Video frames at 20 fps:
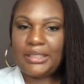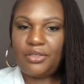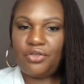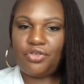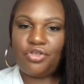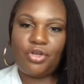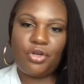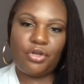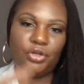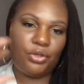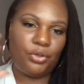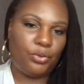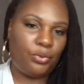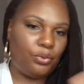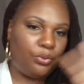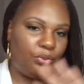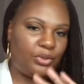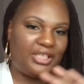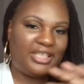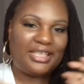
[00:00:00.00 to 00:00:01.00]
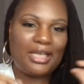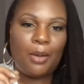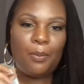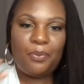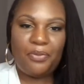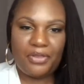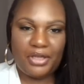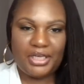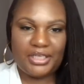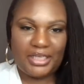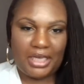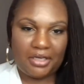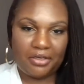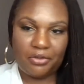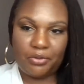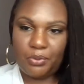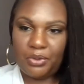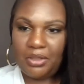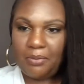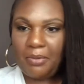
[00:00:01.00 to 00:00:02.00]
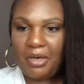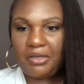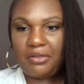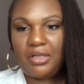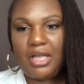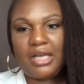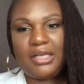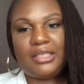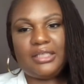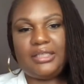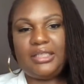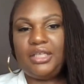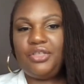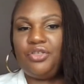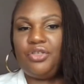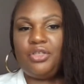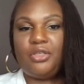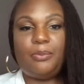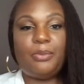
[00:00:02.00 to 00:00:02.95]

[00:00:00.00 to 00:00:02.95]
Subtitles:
show you some things I can do with the Microloc extensions,